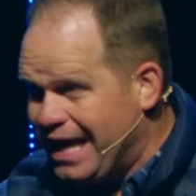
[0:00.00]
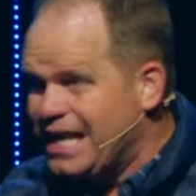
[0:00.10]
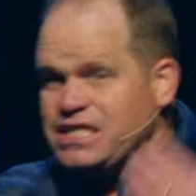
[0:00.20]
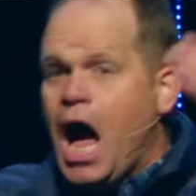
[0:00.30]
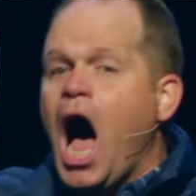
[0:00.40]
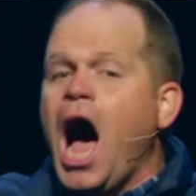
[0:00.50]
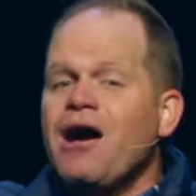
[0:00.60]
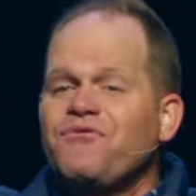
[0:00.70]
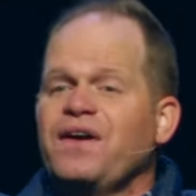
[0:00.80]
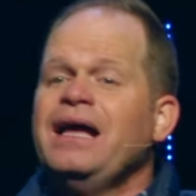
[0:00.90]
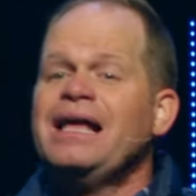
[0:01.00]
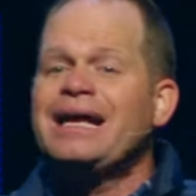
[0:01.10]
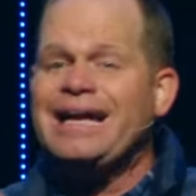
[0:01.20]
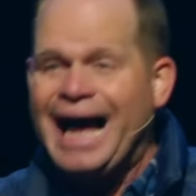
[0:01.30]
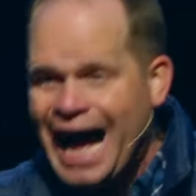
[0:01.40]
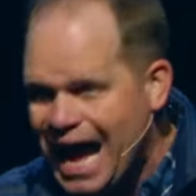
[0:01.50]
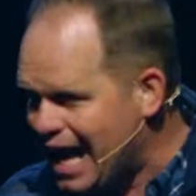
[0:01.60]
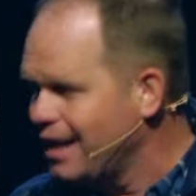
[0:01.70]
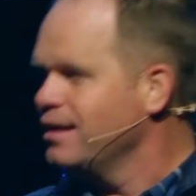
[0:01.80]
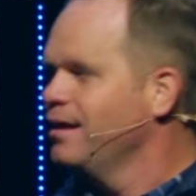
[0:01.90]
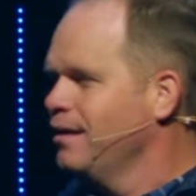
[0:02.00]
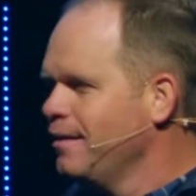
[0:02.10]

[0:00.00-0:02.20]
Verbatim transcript: it is of God.